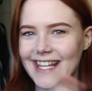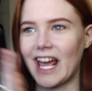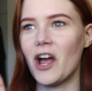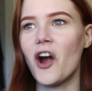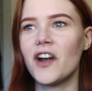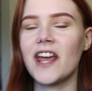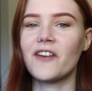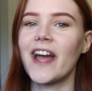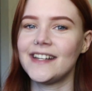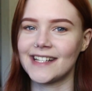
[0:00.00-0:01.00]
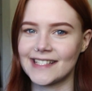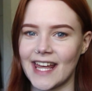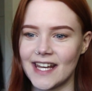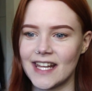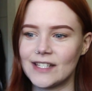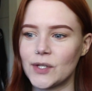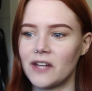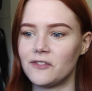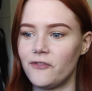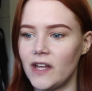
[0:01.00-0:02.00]
Like, I already have heightened anxiety, so I
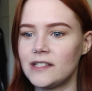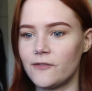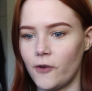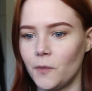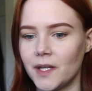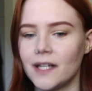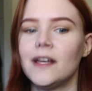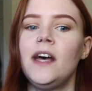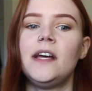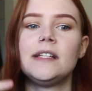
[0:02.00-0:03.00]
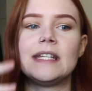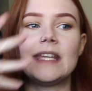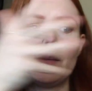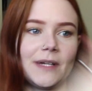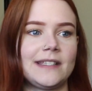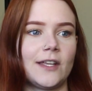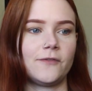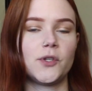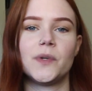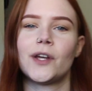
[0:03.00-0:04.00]
have to face a phobia to get
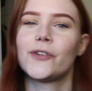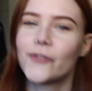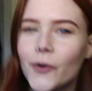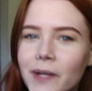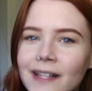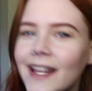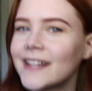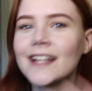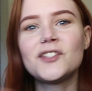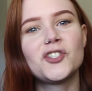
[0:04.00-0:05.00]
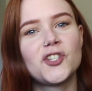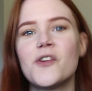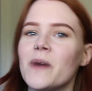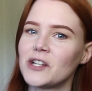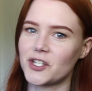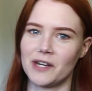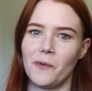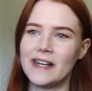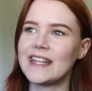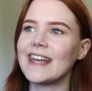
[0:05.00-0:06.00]
myself to another phobia. Like, that's just too much in
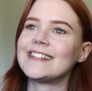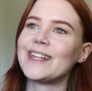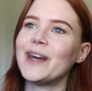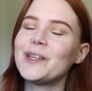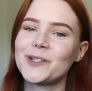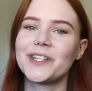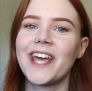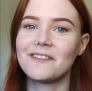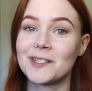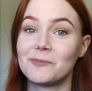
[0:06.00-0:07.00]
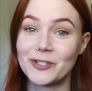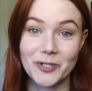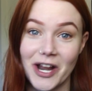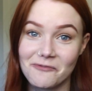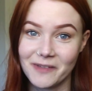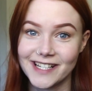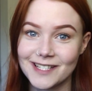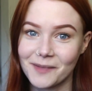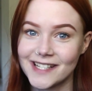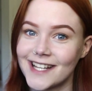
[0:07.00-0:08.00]
one day. So I usually have someone drive me
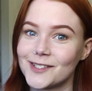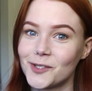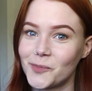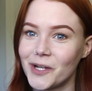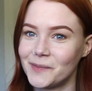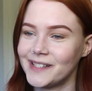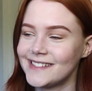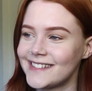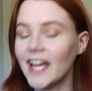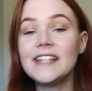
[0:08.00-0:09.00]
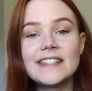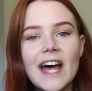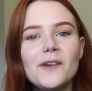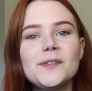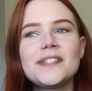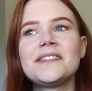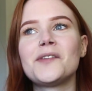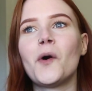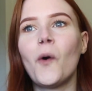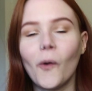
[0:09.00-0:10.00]
to my dental appointments. It
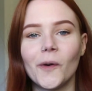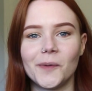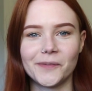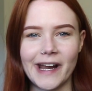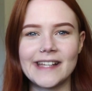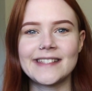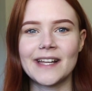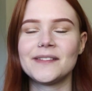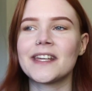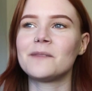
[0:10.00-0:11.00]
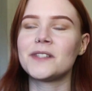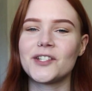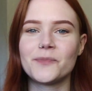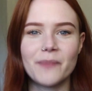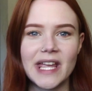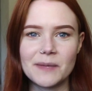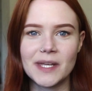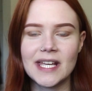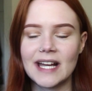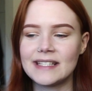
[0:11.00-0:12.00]
sounds horrible, right? It sounds like I'm such a
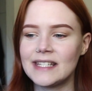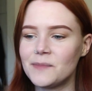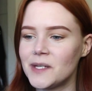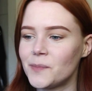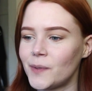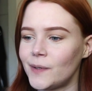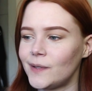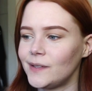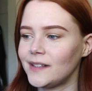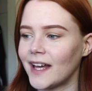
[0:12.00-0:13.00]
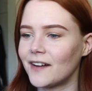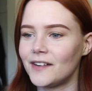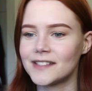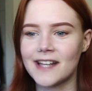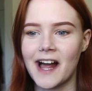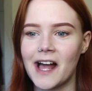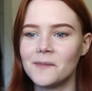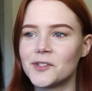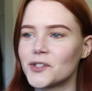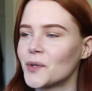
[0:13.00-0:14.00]
baby. I see people like all the
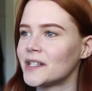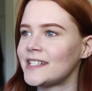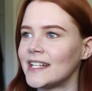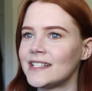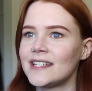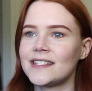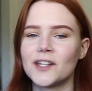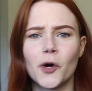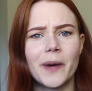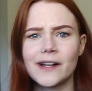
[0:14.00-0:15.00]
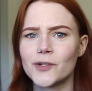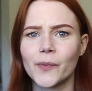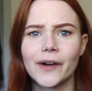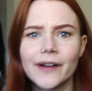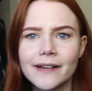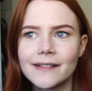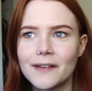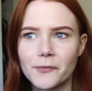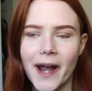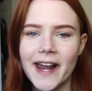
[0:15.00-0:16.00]
time just go to the dentist and go back to work
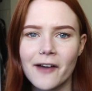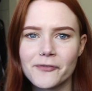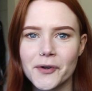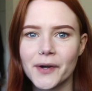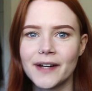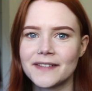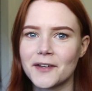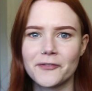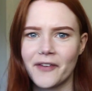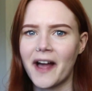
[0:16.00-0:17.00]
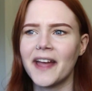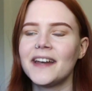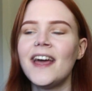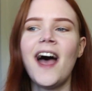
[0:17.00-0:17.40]
right after and they're fine.